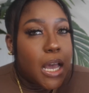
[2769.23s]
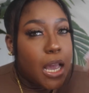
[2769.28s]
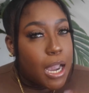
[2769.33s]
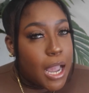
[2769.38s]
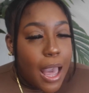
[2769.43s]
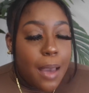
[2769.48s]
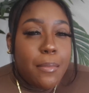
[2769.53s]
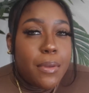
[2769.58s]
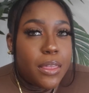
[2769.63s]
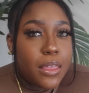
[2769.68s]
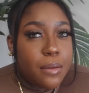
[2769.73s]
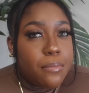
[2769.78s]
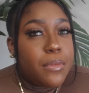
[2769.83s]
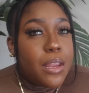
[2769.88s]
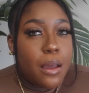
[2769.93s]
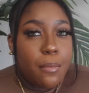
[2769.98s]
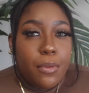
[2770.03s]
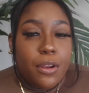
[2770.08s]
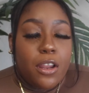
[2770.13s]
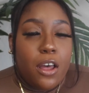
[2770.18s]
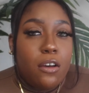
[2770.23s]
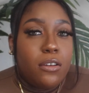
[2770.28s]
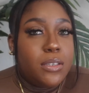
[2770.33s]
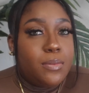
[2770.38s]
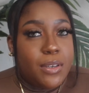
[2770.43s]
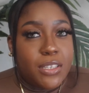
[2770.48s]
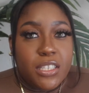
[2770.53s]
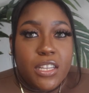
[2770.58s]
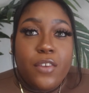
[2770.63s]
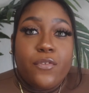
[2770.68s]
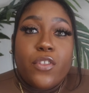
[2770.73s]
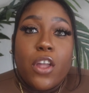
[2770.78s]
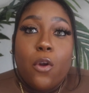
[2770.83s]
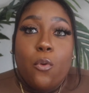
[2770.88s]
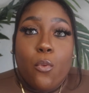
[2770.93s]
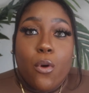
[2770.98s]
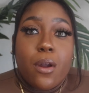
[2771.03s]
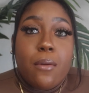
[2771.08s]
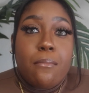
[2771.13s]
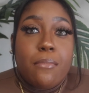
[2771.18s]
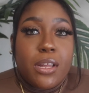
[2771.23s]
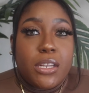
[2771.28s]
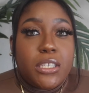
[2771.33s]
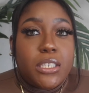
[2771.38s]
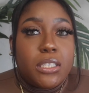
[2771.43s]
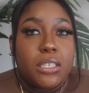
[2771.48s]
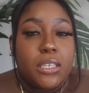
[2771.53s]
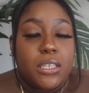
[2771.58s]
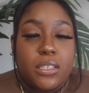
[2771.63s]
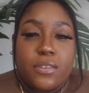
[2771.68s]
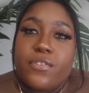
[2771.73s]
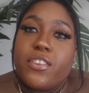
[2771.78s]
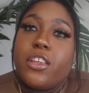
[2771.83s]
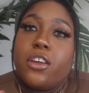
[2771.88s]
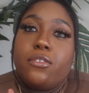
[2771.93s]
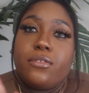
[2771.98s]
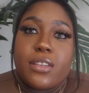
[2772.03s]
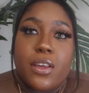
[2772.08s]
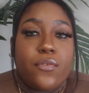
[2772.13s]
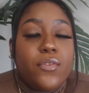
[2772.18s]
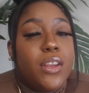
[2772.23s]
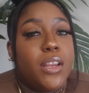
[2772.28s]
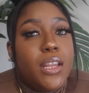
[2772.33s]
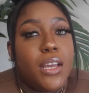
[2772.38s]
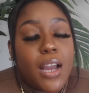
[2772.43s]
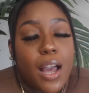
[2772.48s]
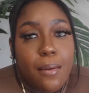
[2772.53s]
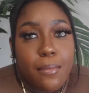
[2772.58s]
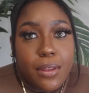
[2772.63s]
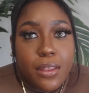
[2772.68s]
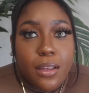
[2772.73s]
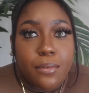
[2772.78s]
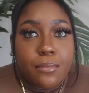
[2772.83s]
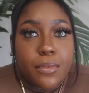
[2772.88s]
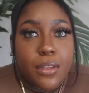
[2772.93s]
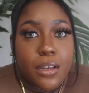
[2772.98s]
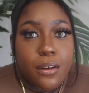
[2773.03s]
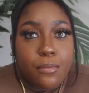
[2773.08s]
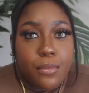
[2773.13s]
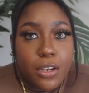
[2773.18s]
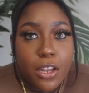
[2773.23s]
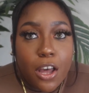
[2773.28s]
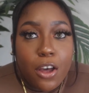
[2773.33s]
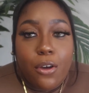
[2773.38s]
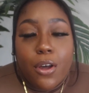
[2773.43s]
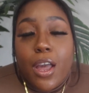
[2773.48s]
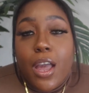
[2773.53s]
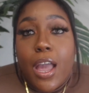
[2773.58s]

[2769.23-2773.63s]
Comment them down below, especially if they weren't mentioned in this video. Definitely comment them down below.